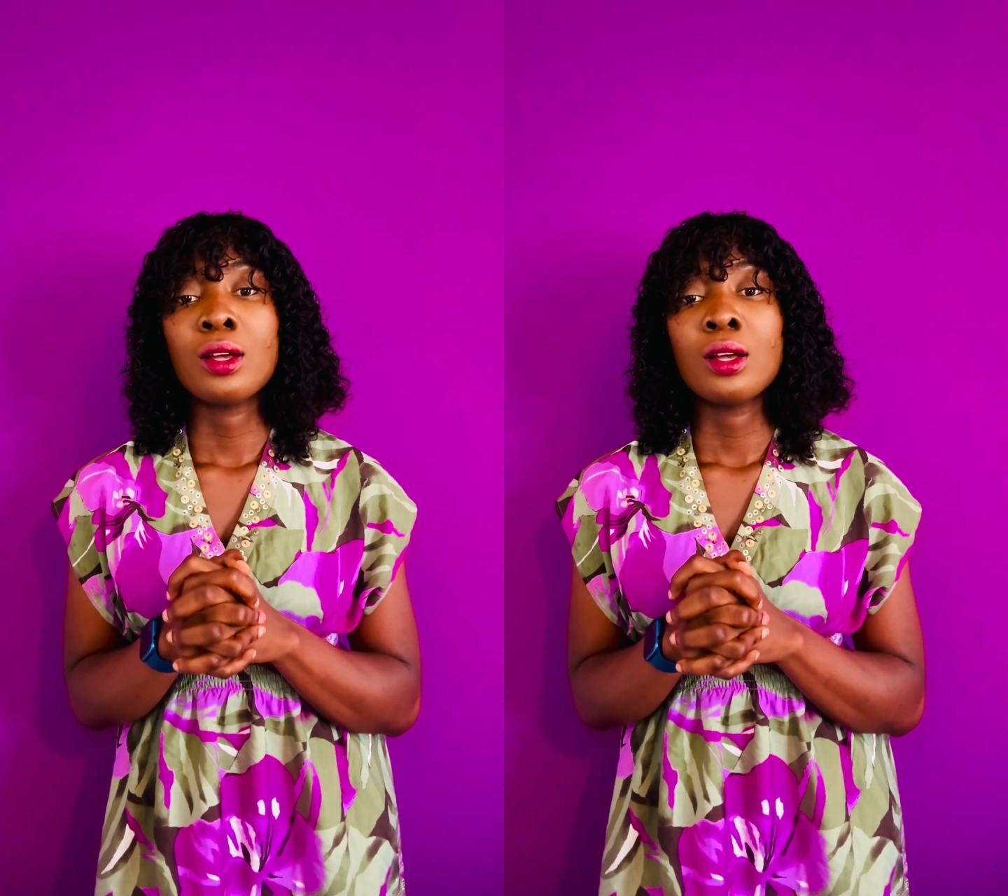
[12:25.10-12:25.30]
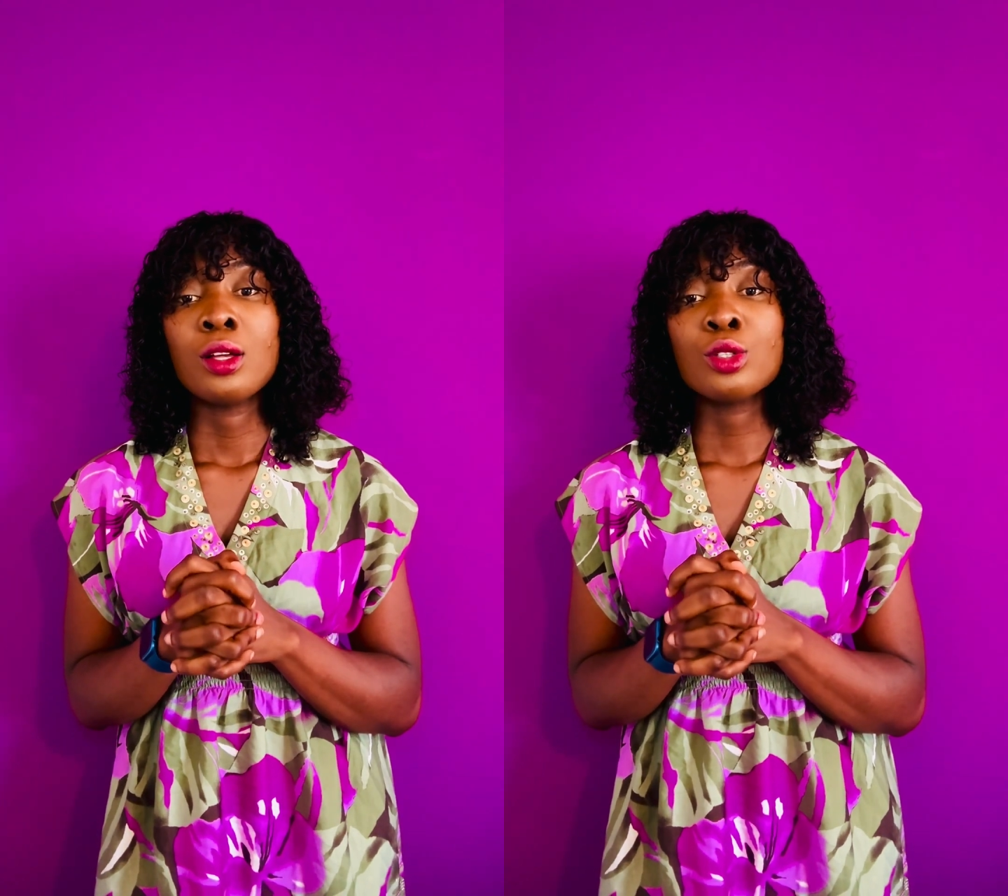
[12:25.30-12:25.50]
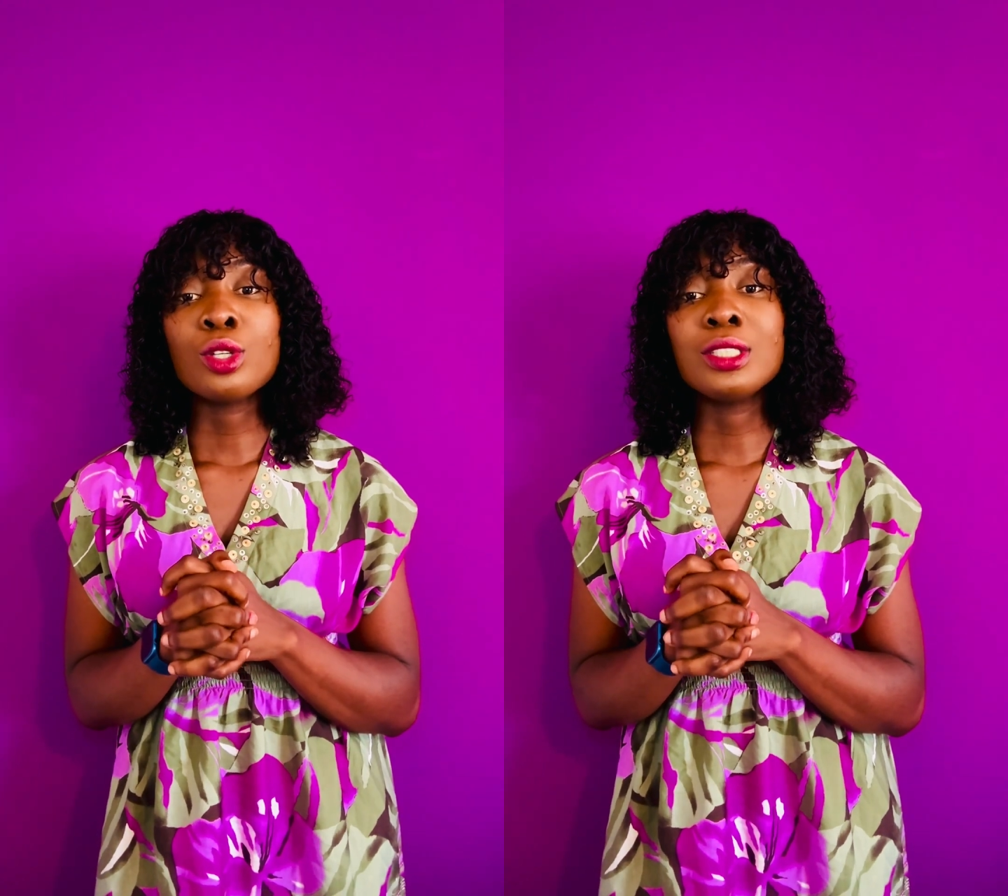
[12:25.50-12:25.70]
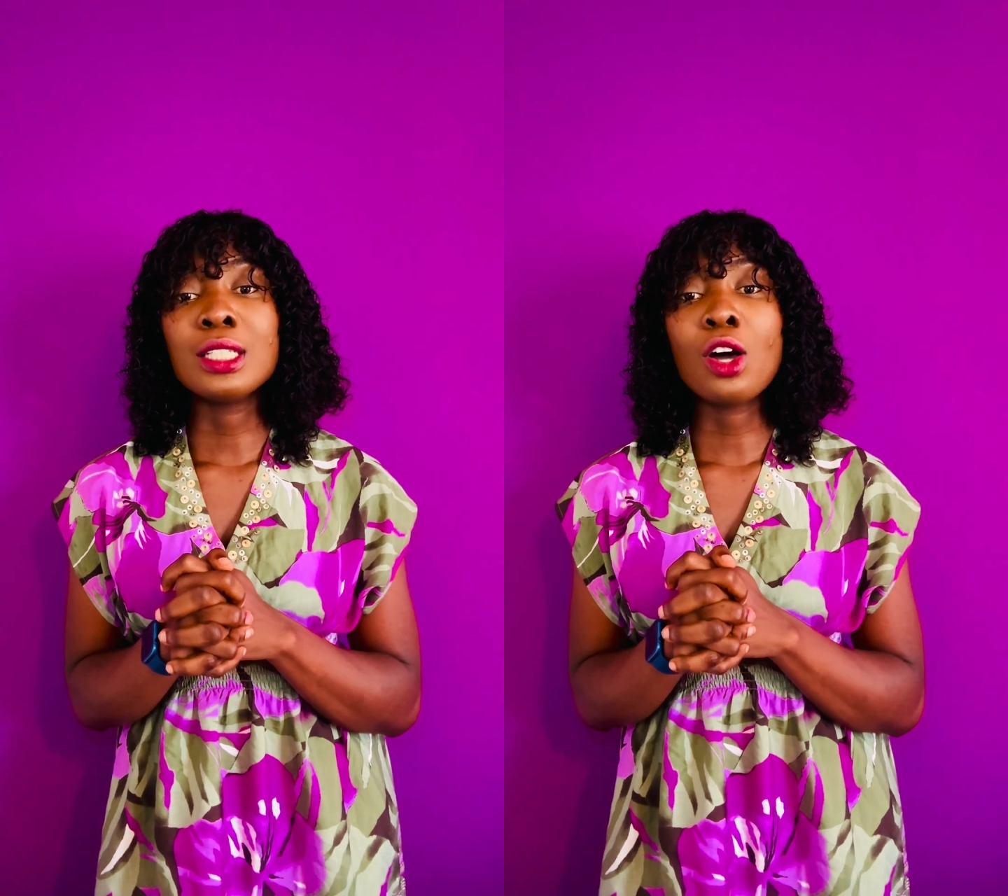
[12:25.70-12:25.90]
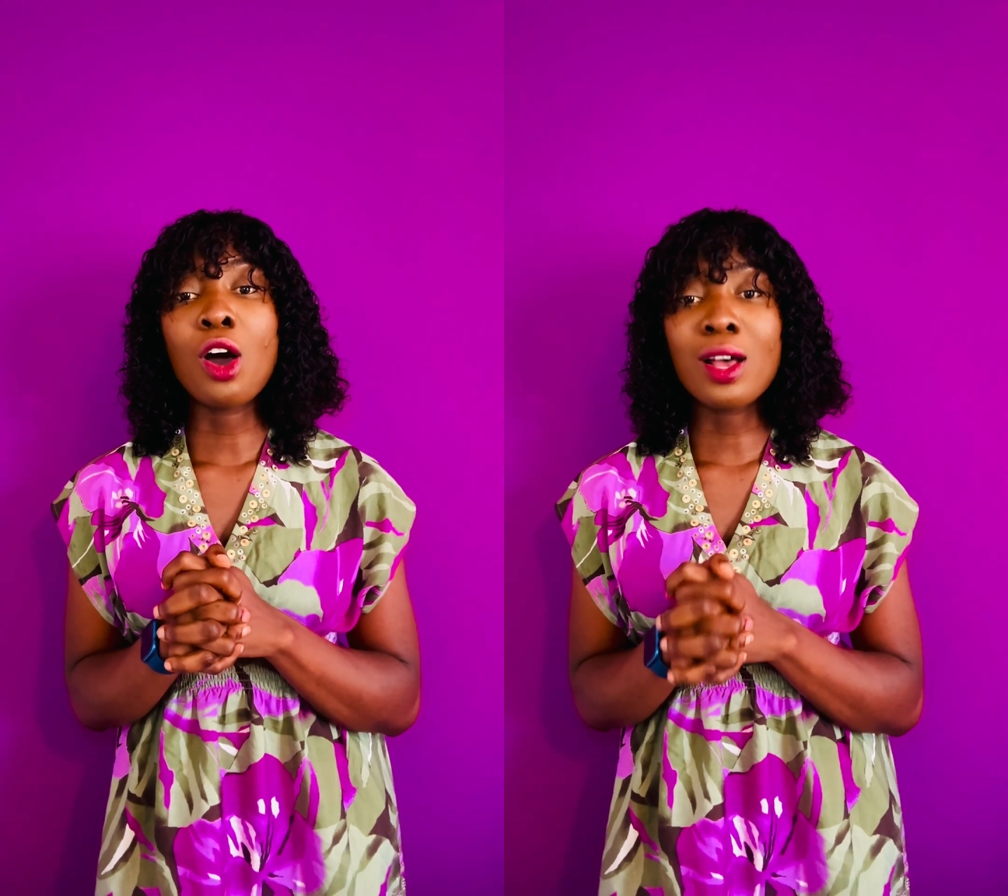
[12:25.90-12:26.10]
So
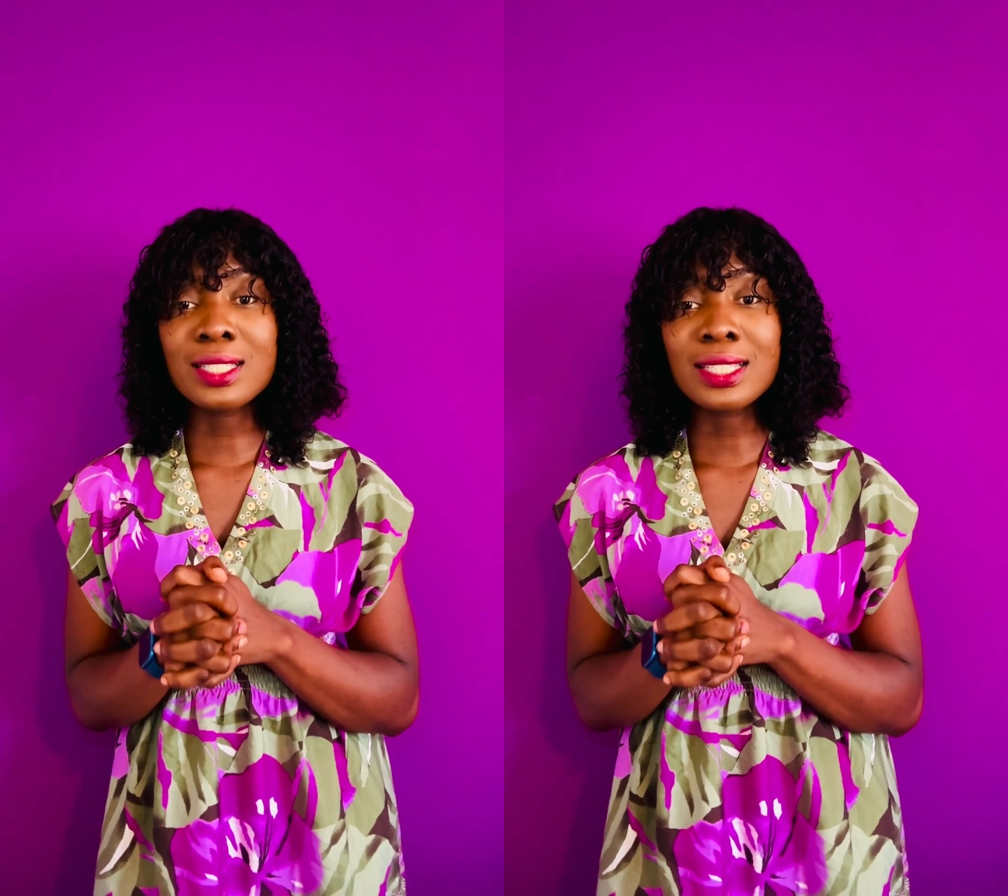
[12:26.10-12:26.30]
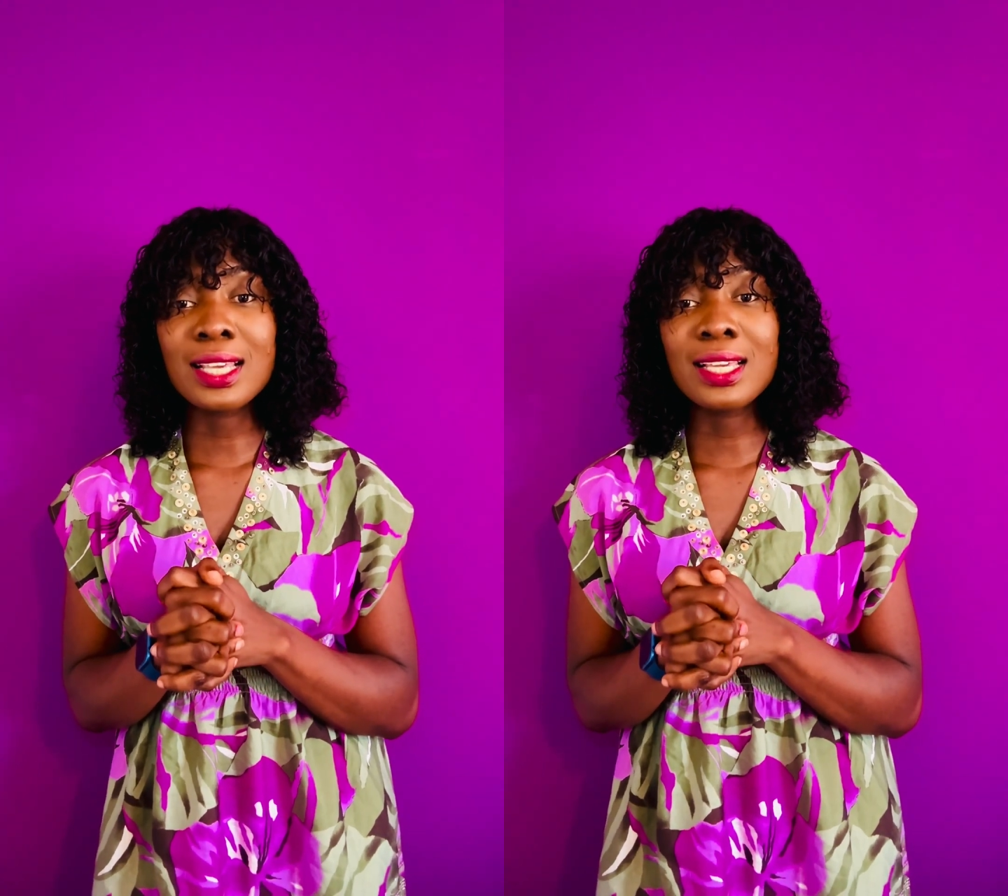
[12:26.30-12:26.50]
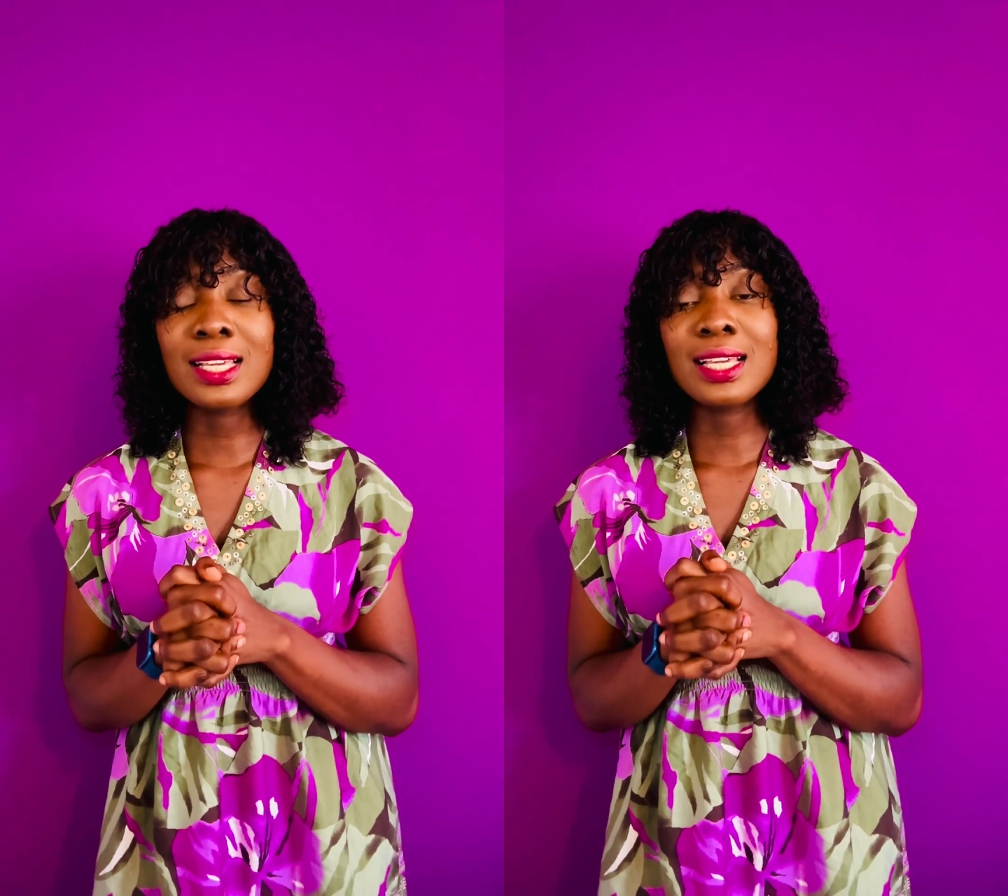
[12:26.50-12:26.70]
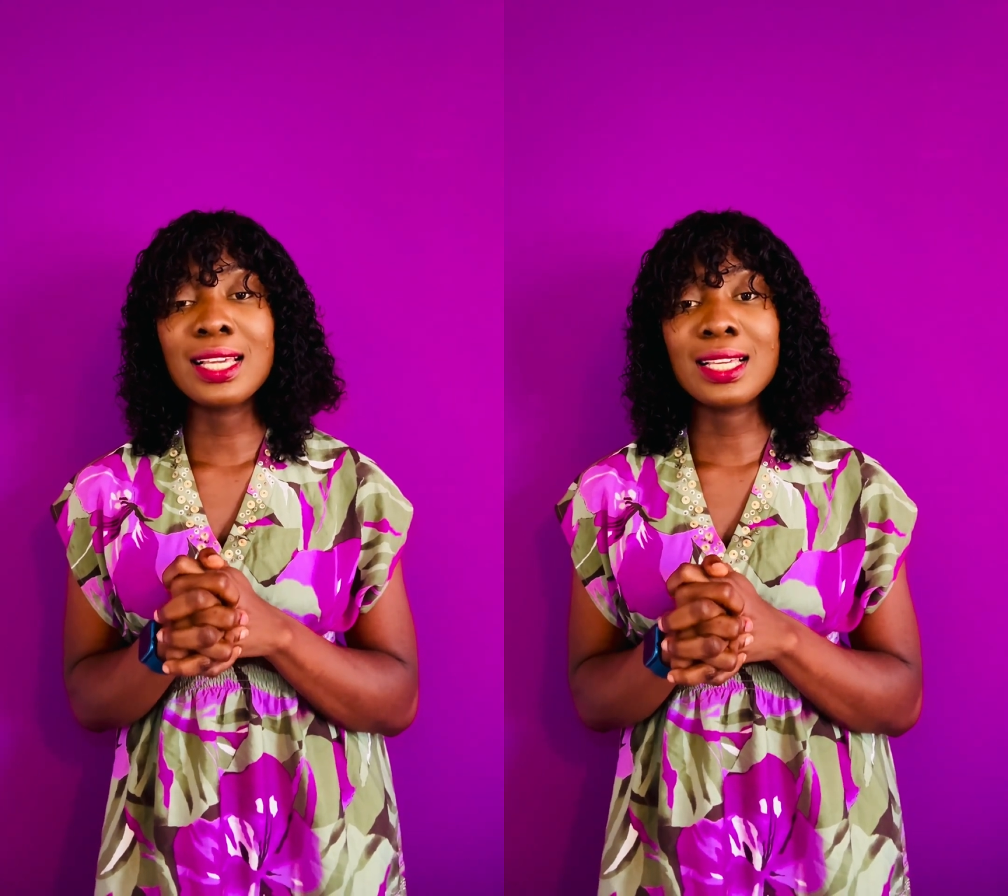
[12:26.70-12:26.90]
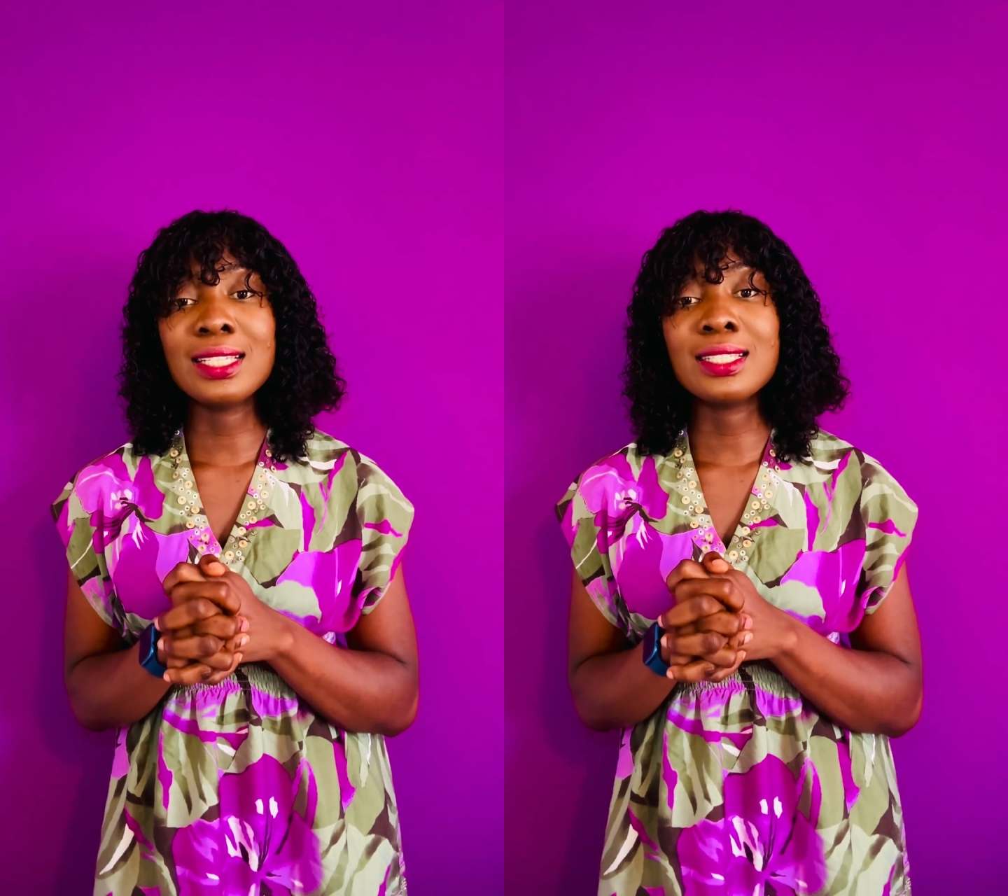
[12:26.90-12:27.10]
the husky
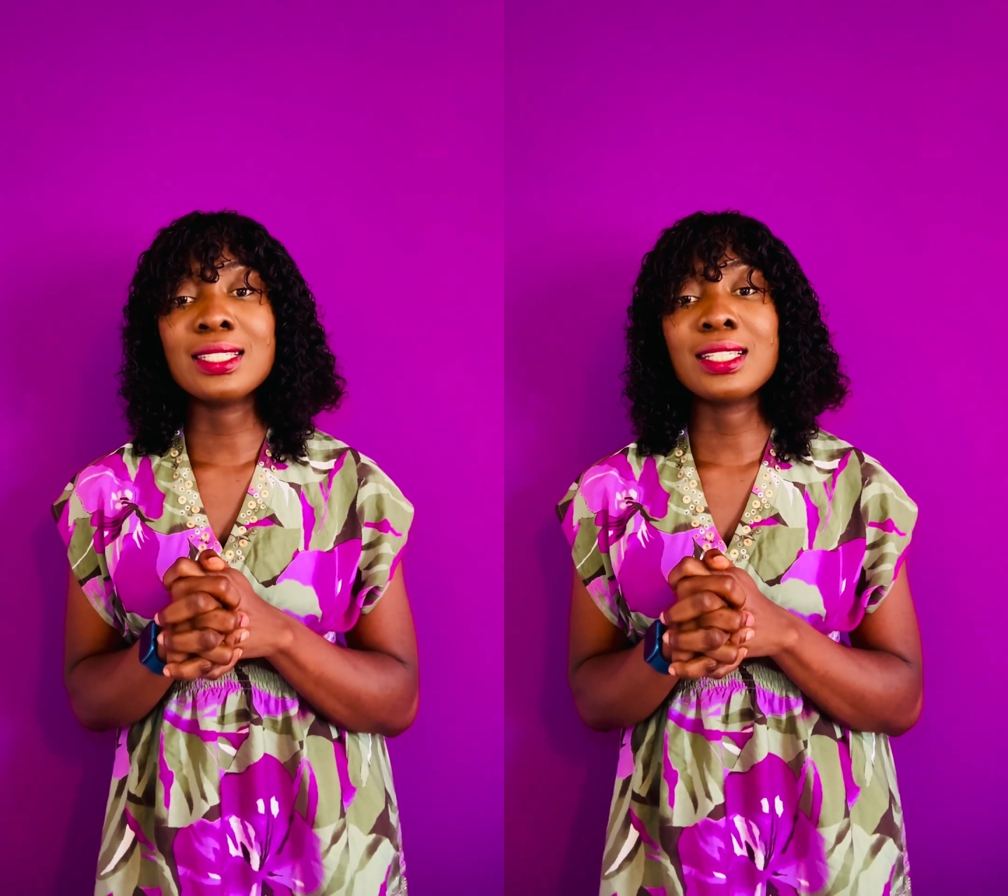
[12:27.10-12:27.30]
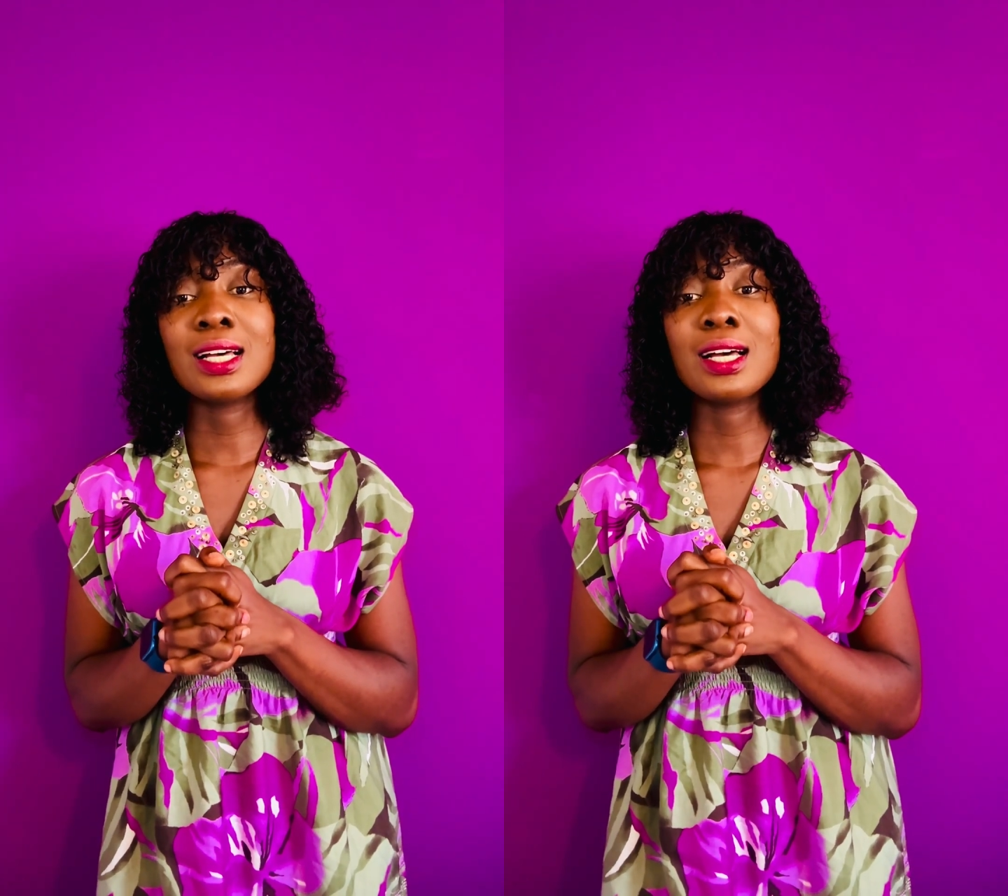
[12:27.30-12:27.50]
is